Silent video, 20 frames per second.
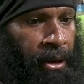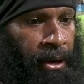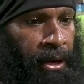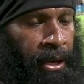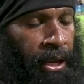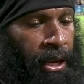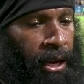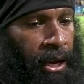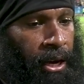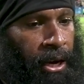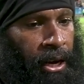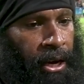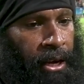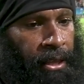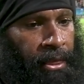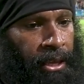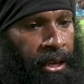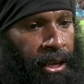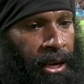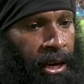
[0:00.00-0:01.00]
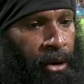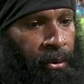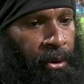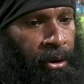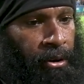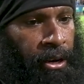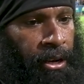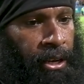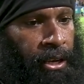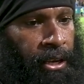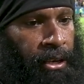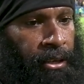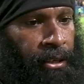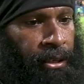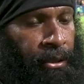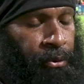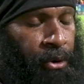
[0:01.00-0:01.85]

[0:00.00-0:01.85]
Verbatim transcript: And I think we're gonna lead,